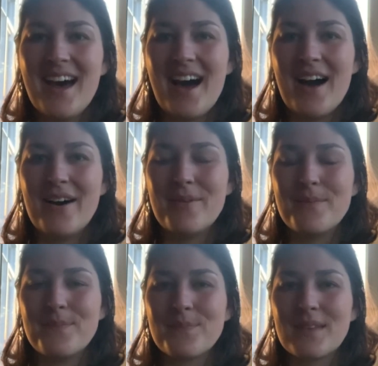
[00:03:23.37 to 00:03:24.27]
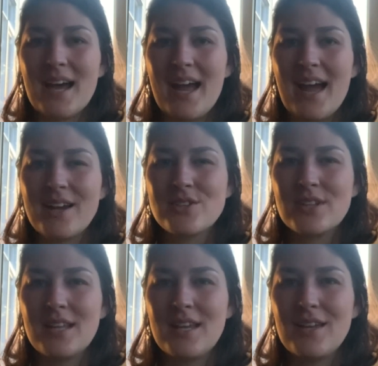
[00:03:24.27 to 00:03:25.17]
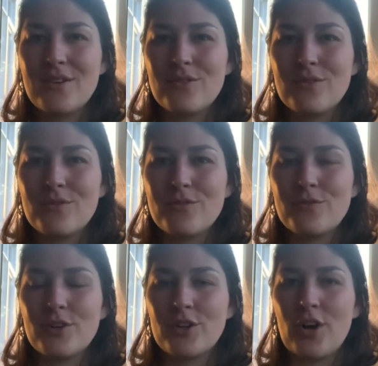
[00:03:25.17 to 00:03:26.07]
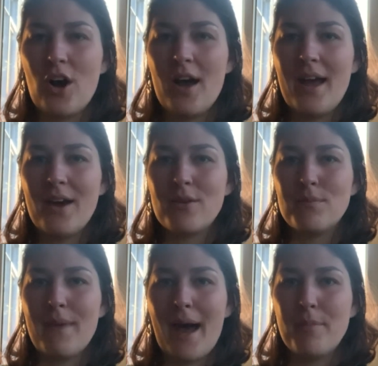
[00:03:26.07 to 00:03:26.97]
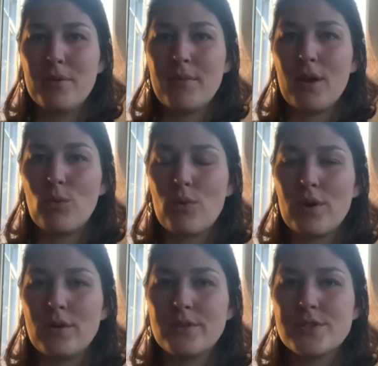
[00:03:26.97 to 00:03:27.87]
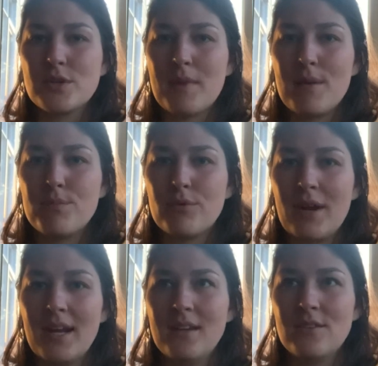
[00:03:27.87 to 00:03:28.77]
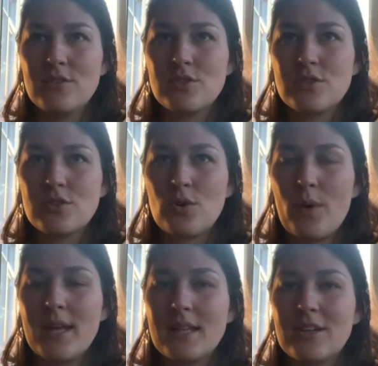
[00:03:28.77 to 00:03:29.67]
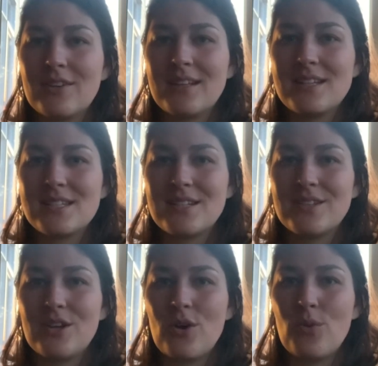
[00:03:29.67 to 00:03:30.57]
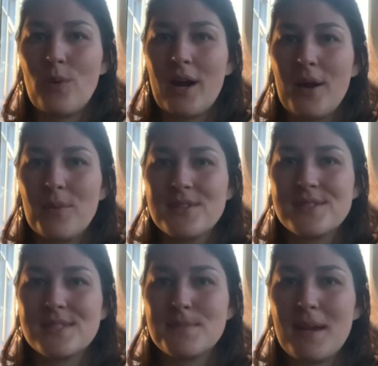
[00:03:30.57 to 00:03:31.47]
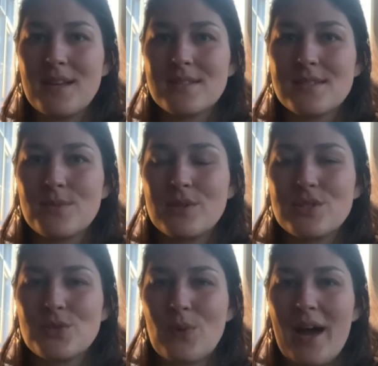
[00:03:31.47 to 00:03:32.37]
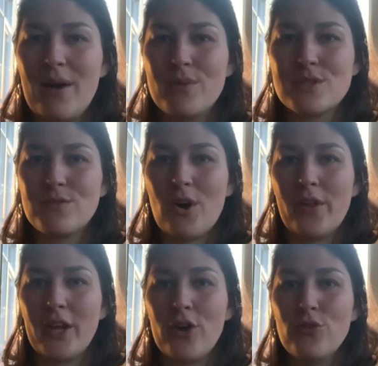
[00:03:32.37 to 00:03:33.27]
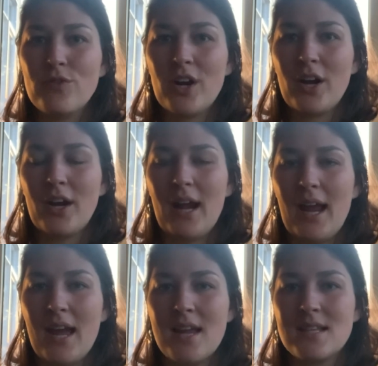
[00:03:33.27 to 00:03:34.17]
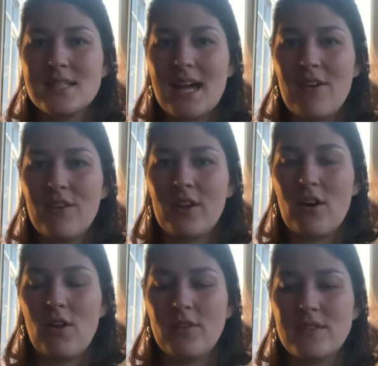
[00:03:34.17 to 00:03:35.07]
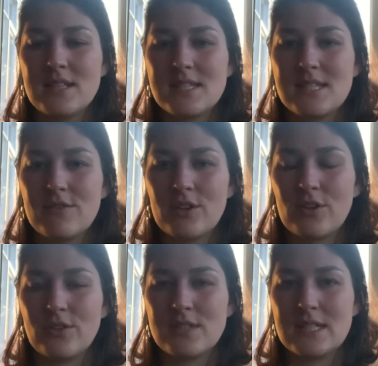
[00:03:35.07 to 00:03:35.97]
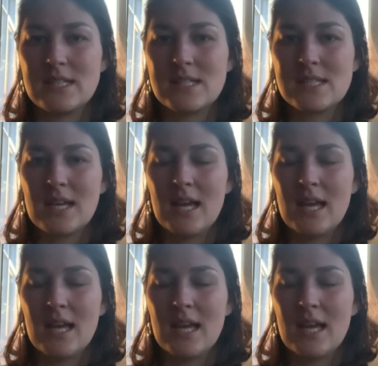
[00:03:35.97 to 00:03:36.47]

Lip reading: I actually forgot how to map my world, so my brain quite literally didn't know where I was in space, which is why I was falling over and having all of these difficulties.